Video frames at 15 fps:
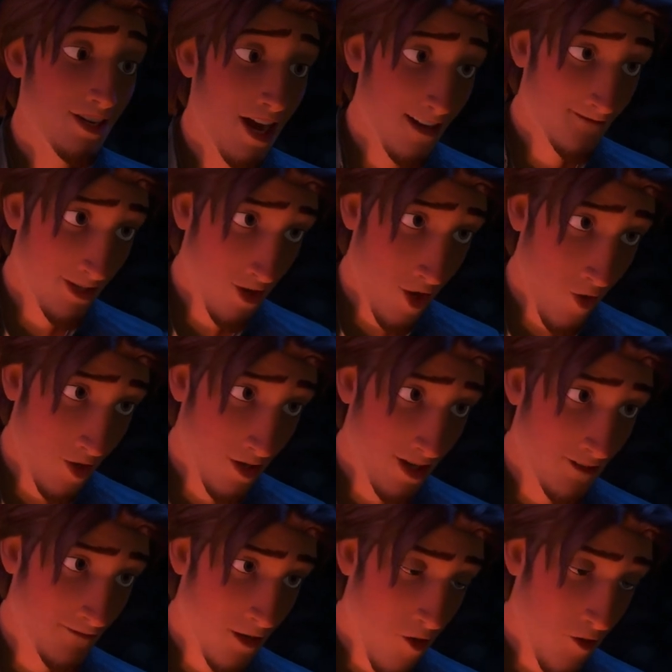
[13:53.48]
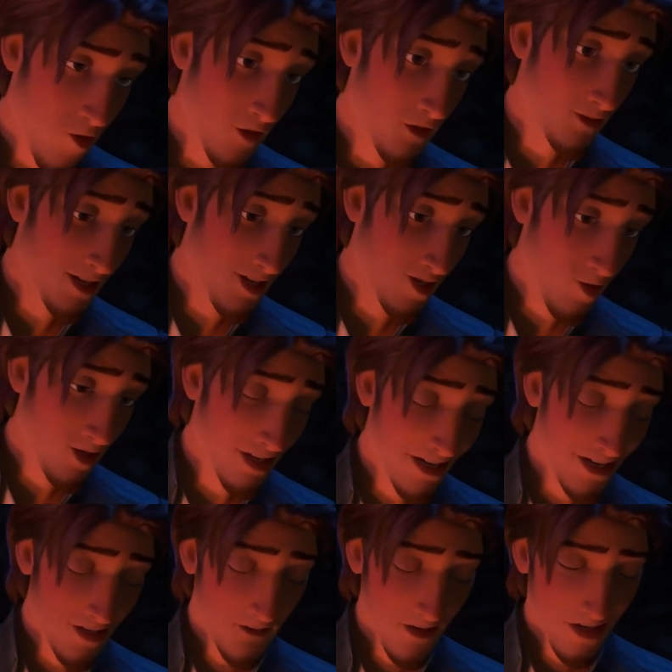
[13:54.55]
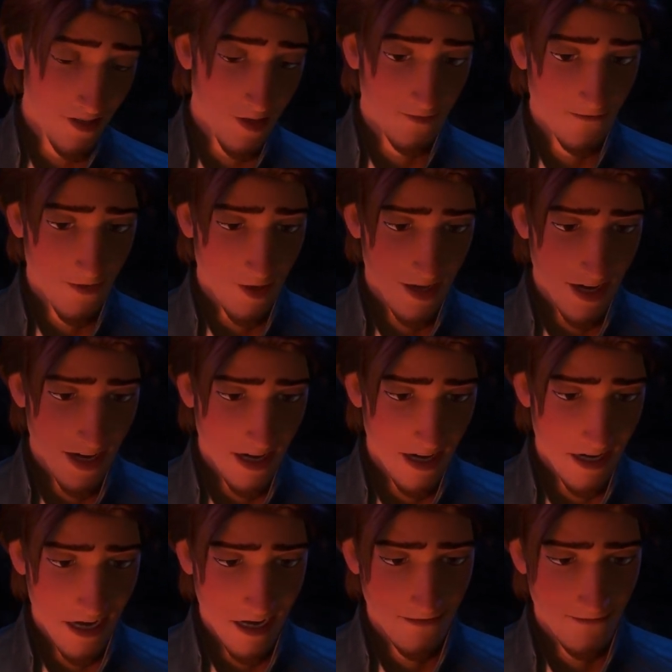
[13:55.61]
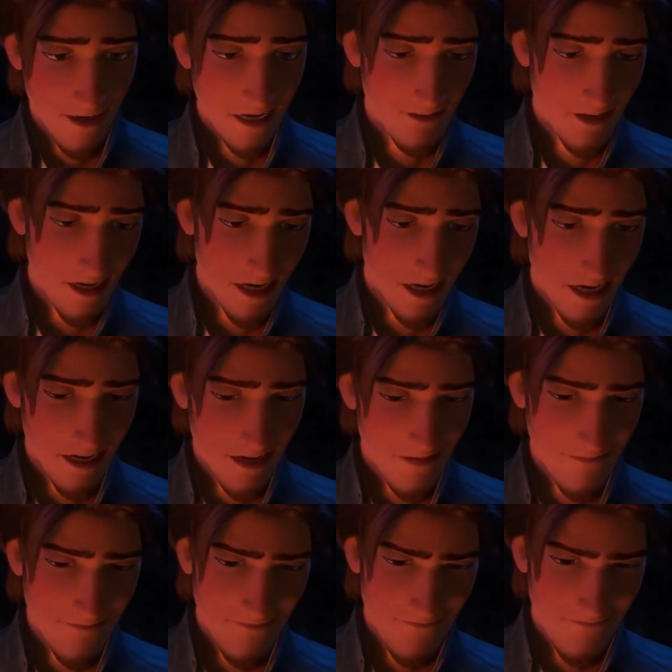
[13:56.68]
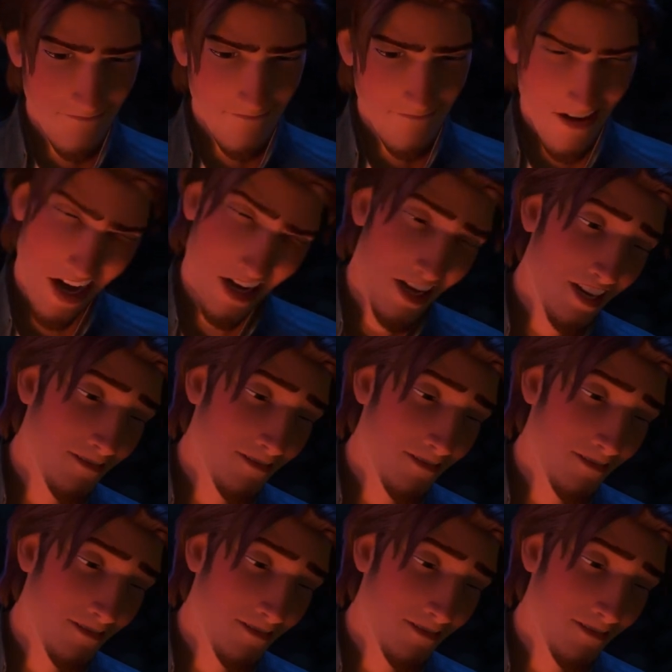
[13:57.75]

the sob story of poor orphan Eugene Fitzherbert. It's a little bit of a... That's a